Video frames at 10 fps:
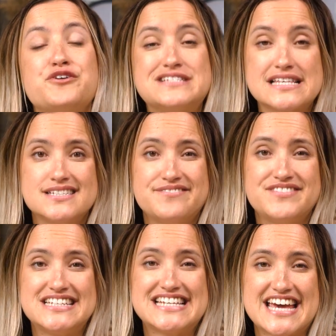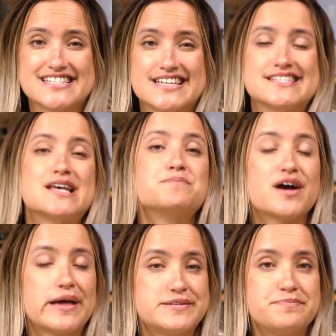food sensitivity tests can
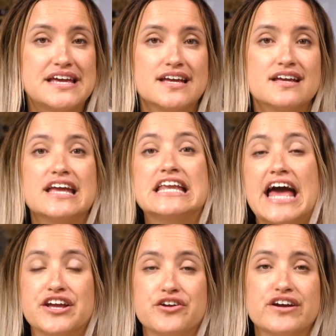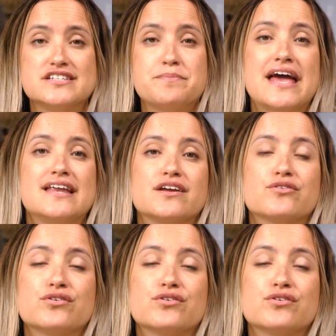sometimes be inaccurate depending